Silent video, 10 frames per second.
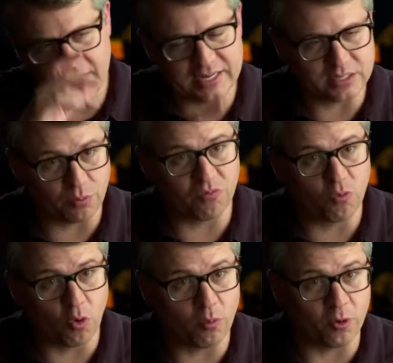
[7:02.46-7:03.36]
as a
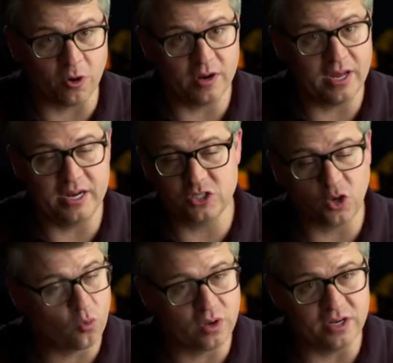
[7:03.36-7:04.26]
performer in a
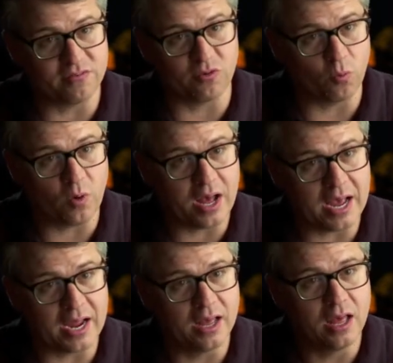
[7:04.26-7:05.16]
totally different way.